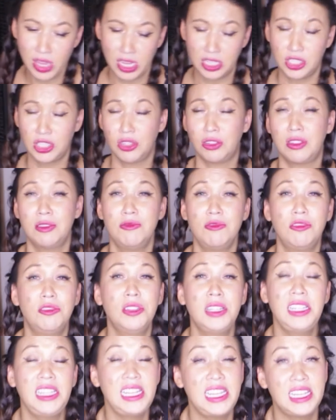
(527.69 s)
So I'm
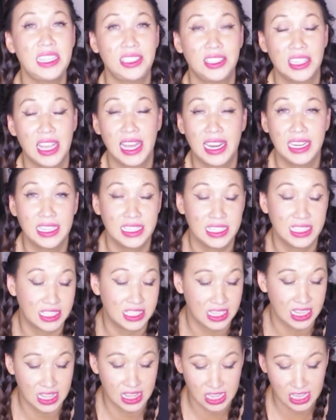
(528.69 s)
really excited to
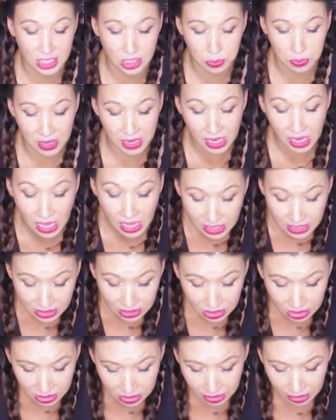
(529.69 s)
see these
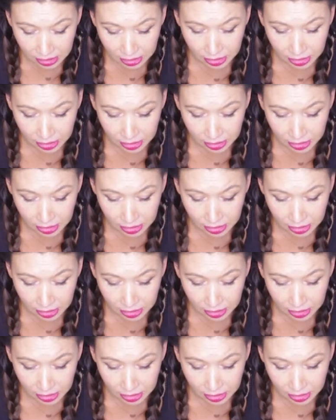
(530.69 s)
because